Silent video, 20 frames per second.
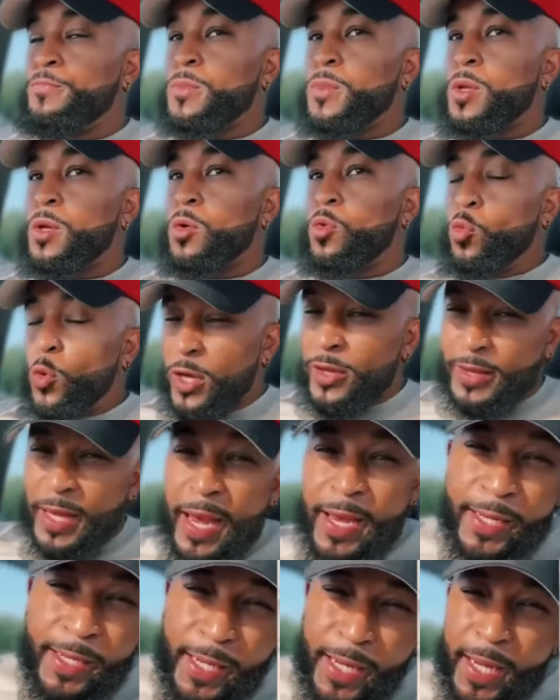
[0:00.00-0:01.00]
with a
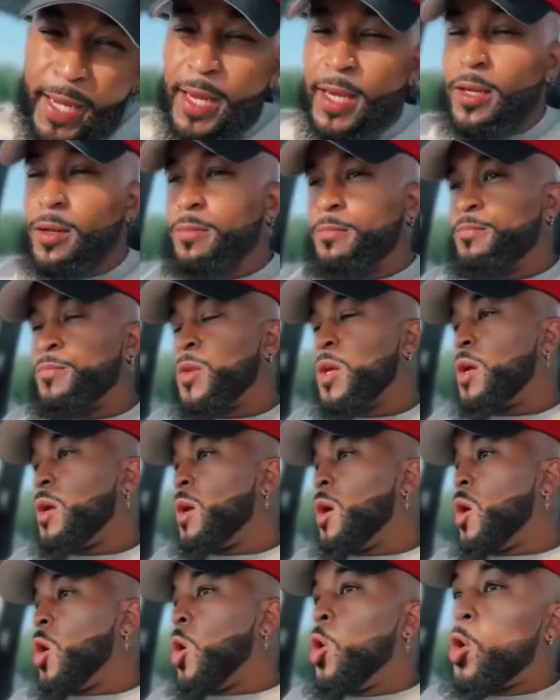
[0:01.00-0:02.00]
kid
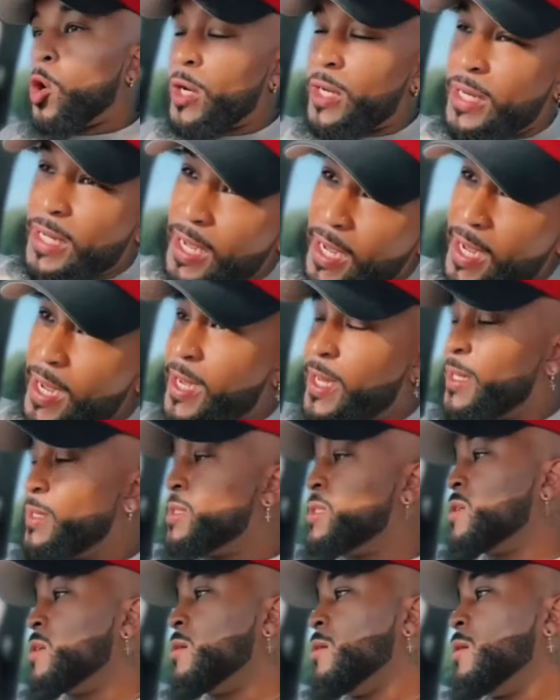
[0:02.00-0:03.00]
or
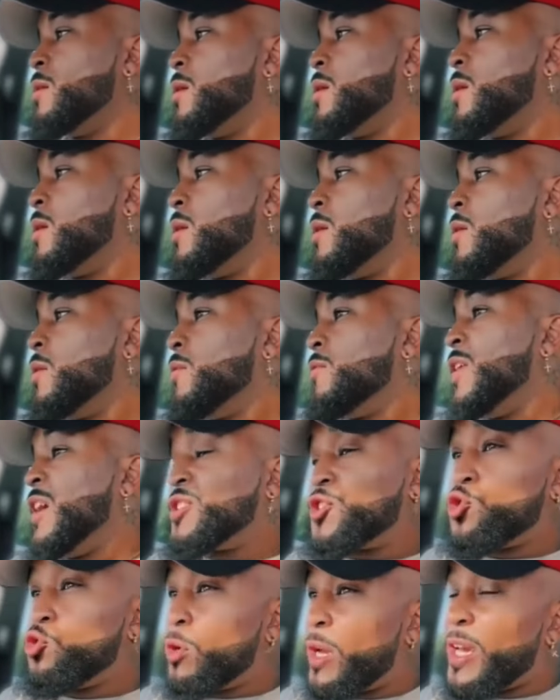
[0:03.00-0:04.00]
kids that
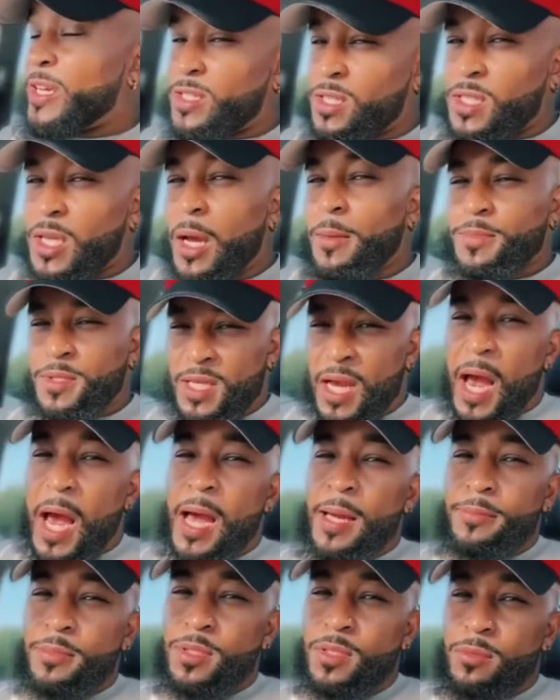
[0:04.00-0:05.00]
you get
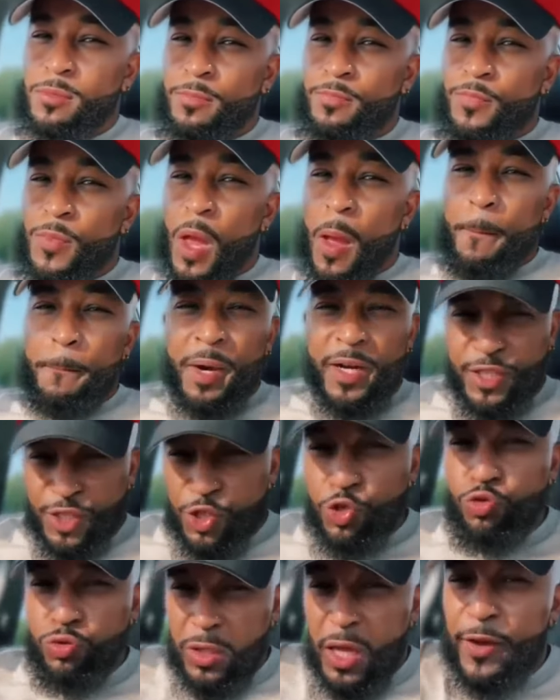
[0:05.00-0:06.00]
sometimes, but
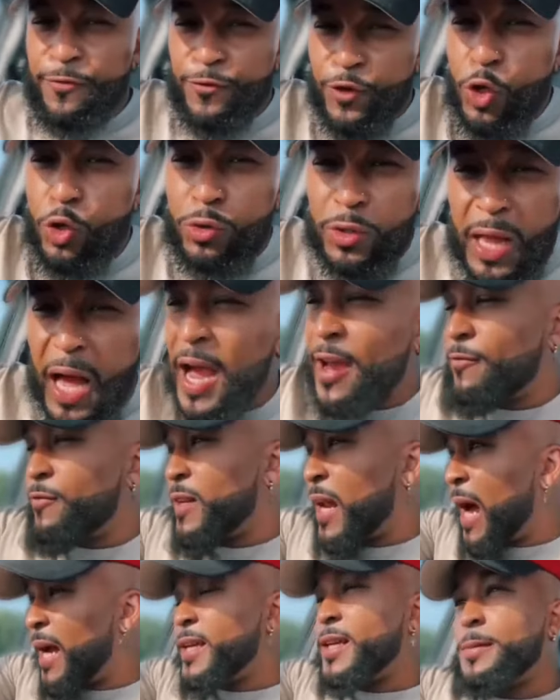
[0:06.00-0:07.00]
you live your life
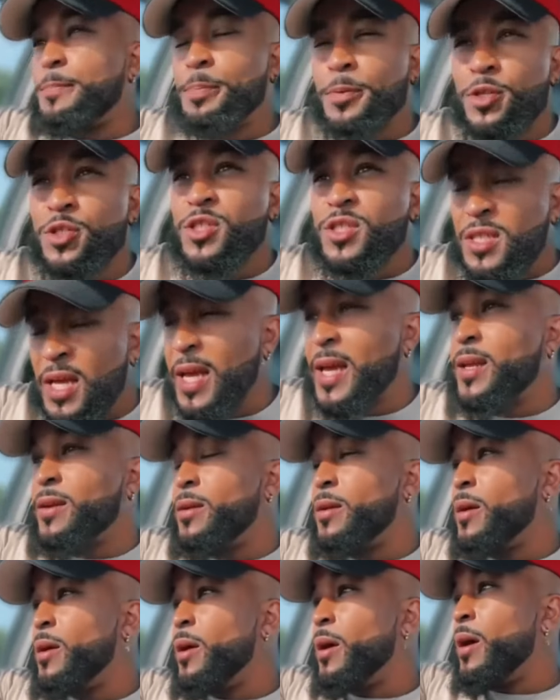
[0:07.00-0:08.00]
90%
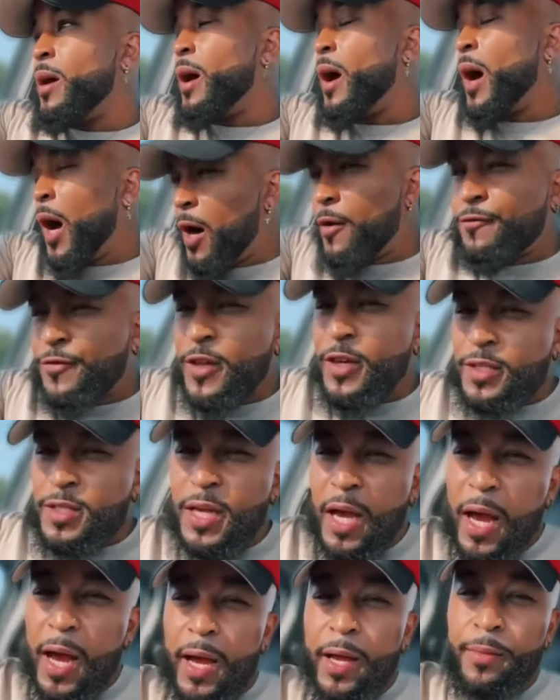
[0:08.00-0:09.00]
of the
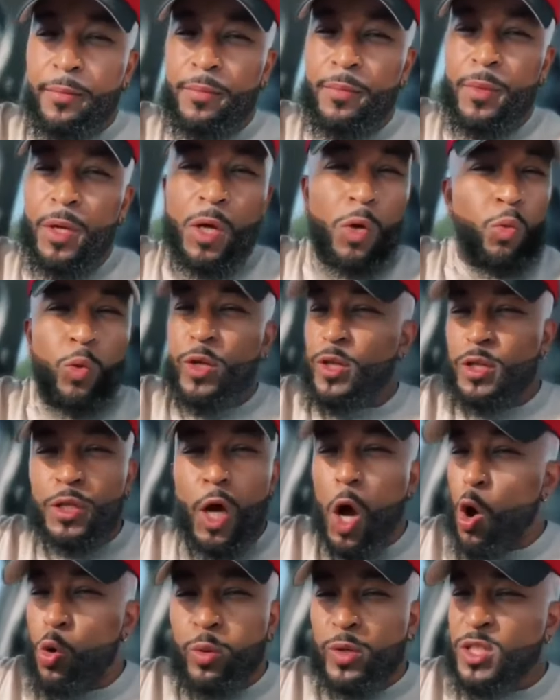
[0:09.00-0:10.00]
time with
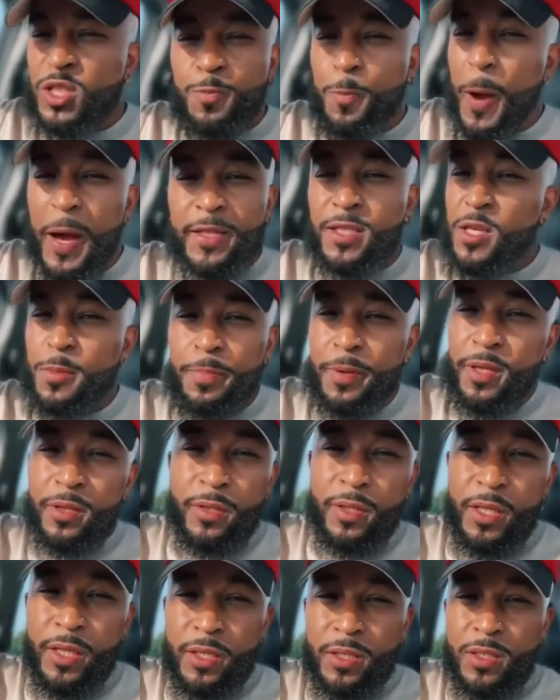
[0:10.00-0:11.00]
no
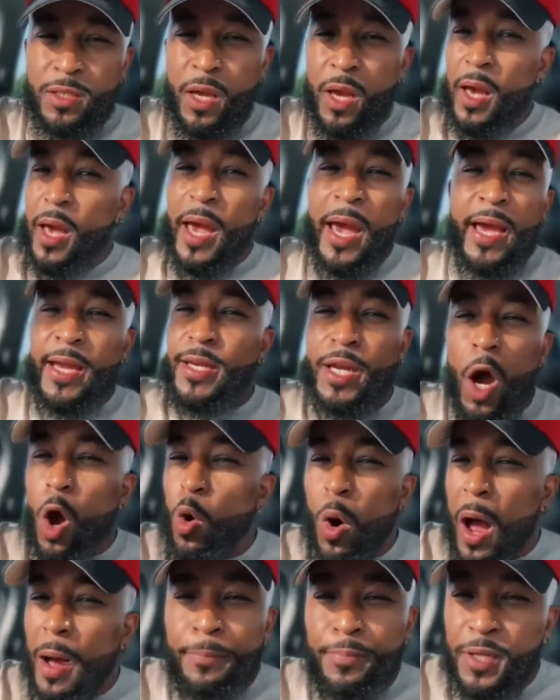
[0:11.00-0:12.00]
responsibilities and no
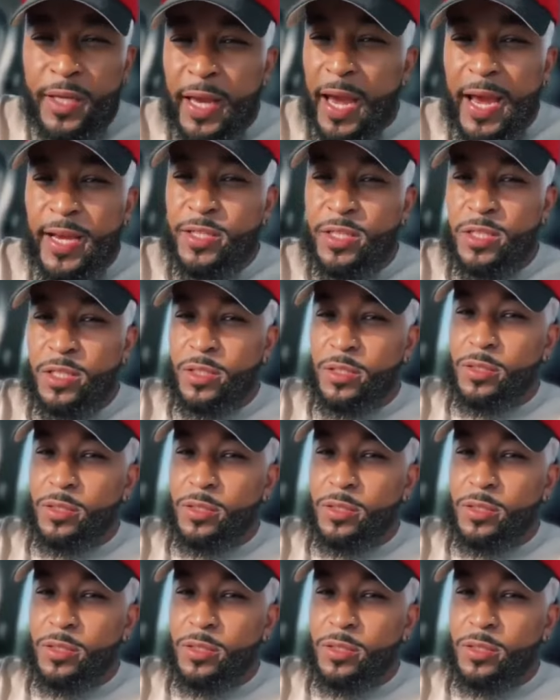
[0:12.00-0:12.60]
obligations.